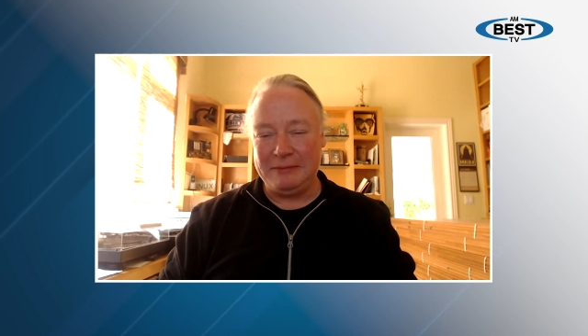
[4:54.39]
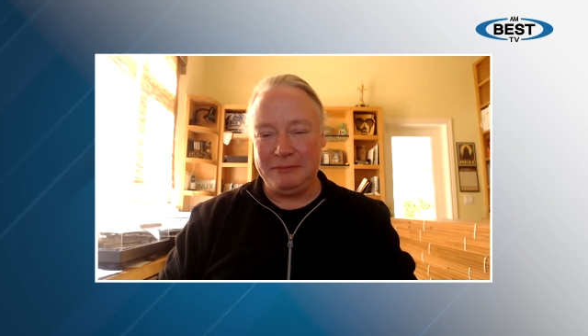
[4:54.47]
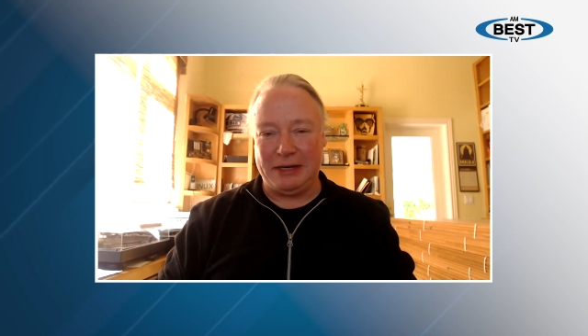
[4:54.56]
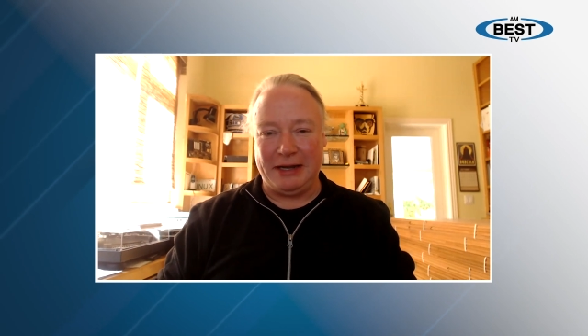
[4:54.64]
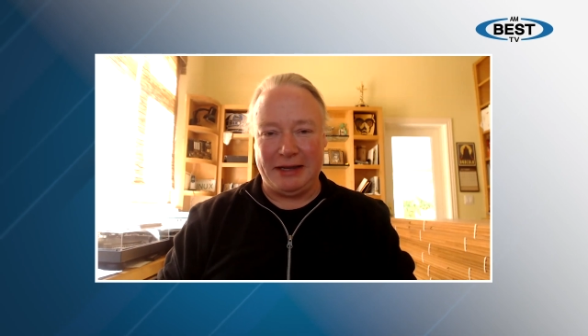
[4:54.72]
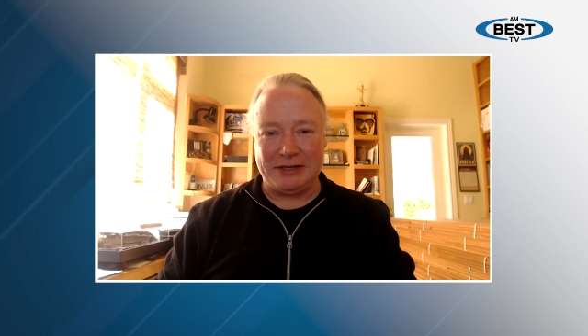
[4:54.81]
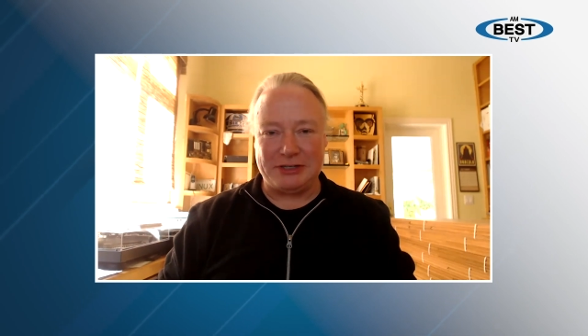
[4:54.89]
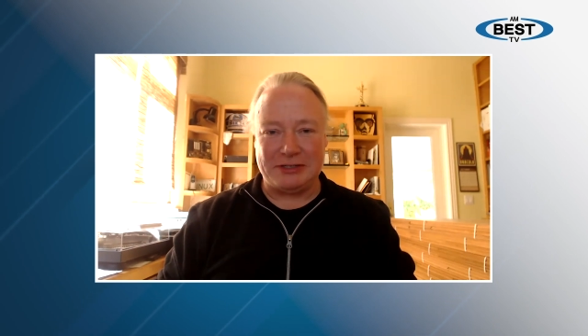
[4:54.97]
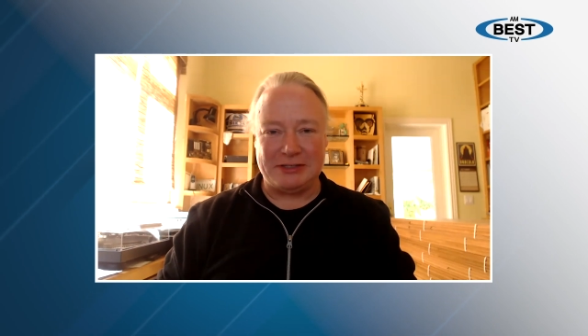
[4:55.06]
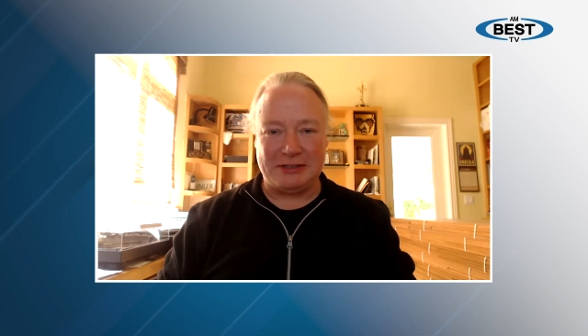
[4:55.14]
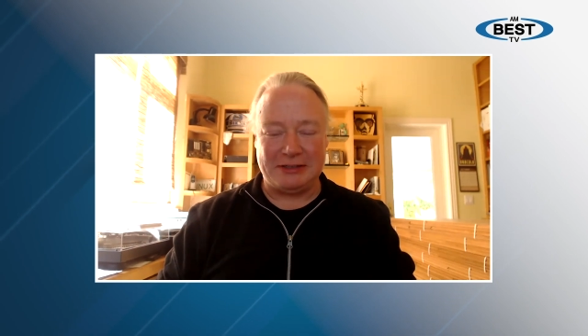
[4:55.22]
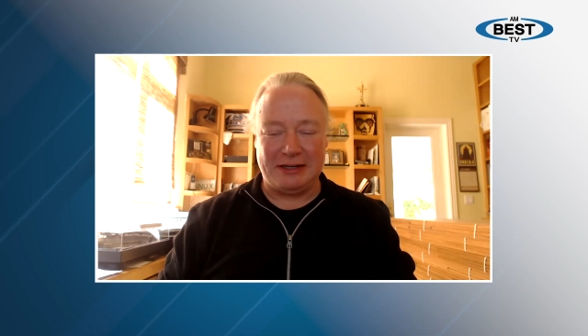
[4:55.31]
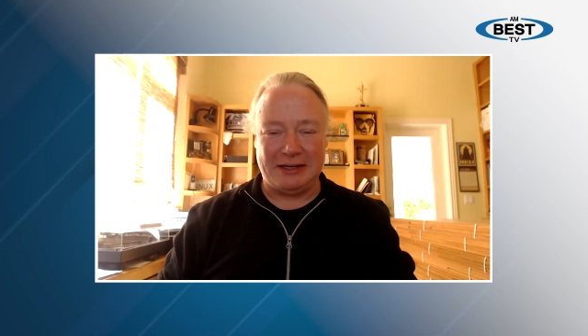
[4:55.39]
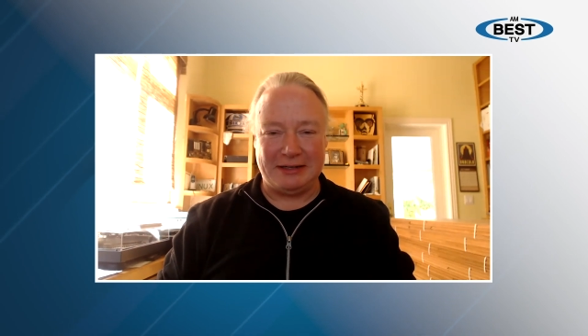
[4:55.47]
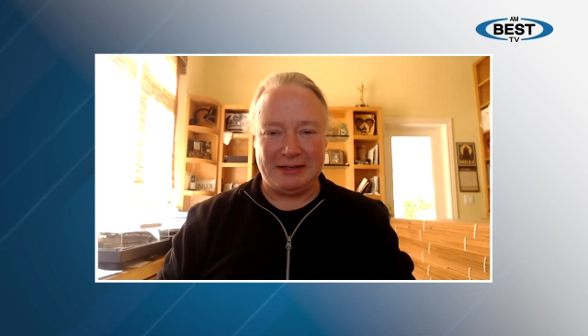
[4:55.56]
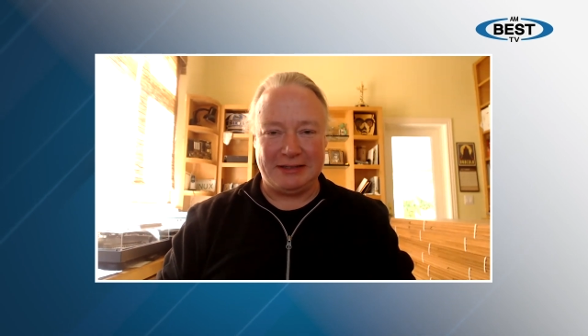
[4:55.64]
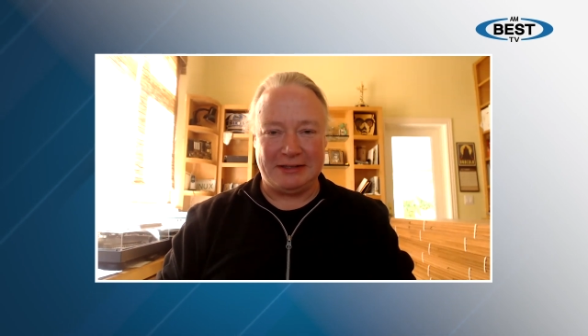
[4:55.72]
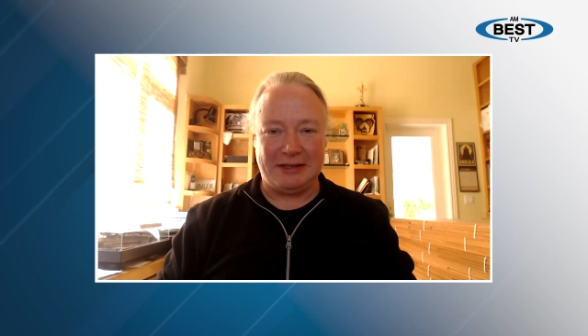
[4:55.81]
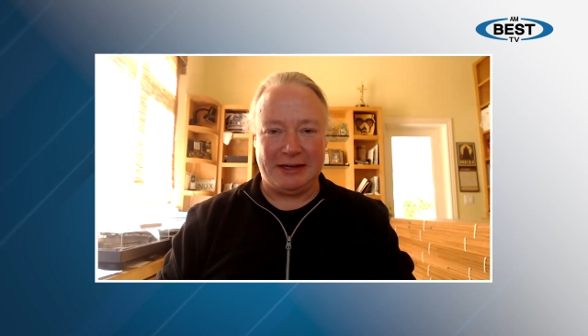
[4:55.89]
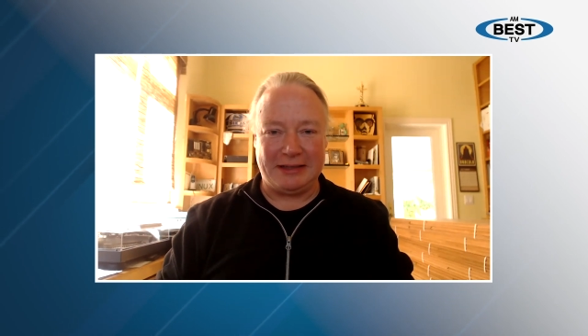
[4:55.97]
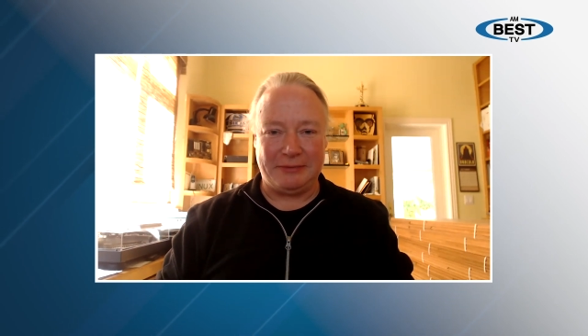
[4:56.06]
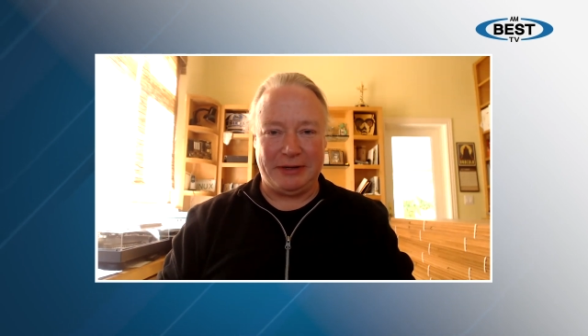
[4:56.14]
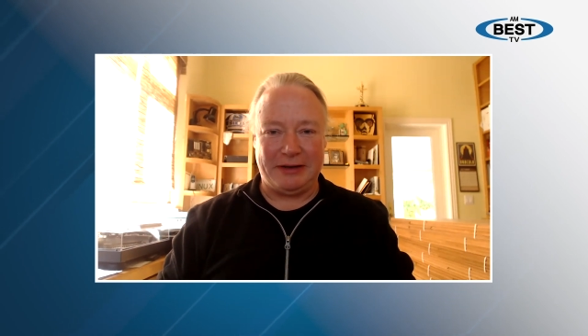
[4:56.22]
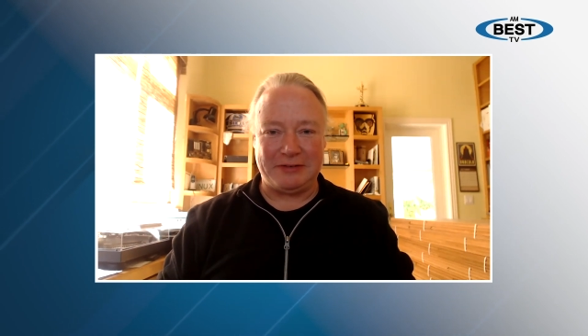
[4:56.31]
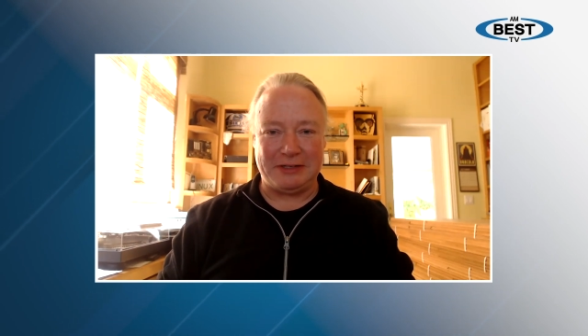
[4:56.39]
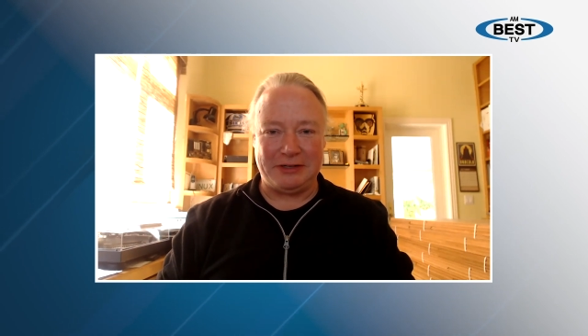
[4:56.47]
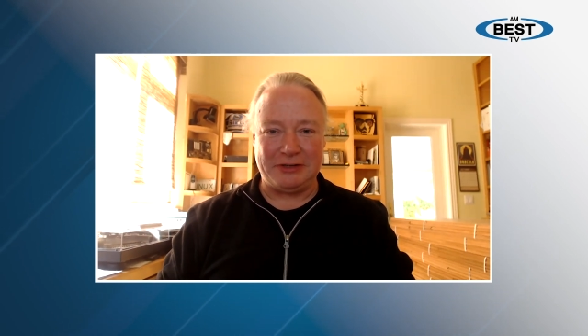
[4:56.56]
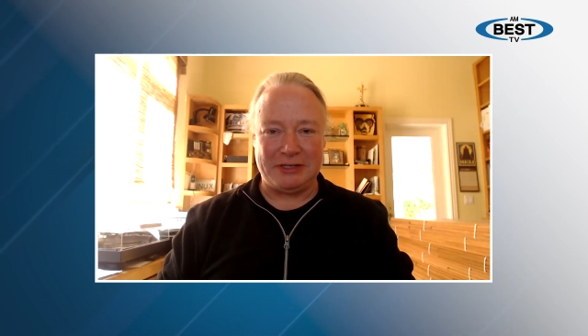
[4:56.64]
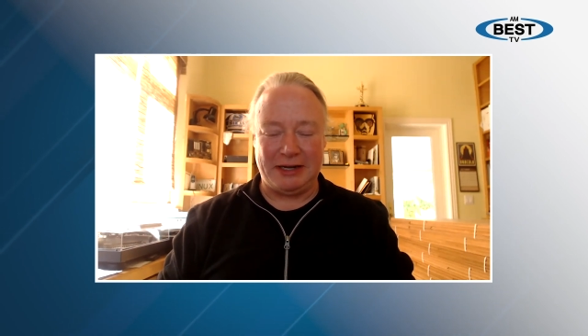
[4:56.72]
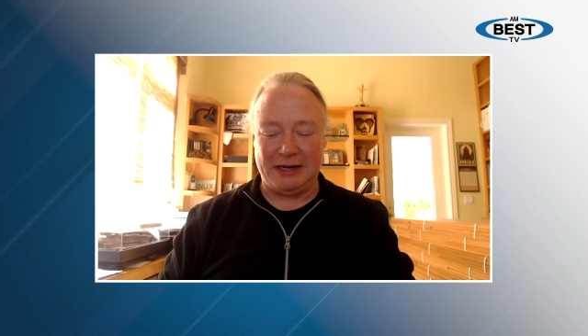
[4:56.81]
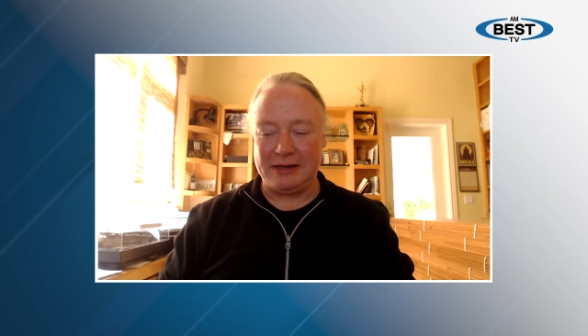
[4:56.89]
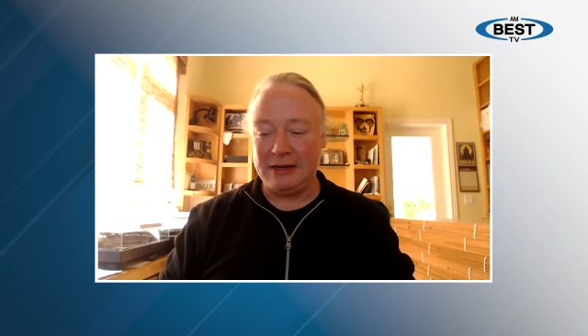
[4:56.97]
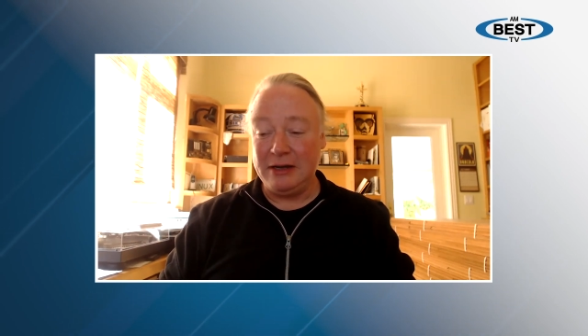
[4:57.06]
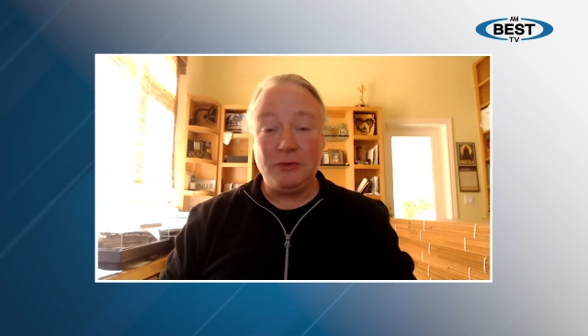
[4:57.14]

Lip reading: mitigations and the like that we have to undertake,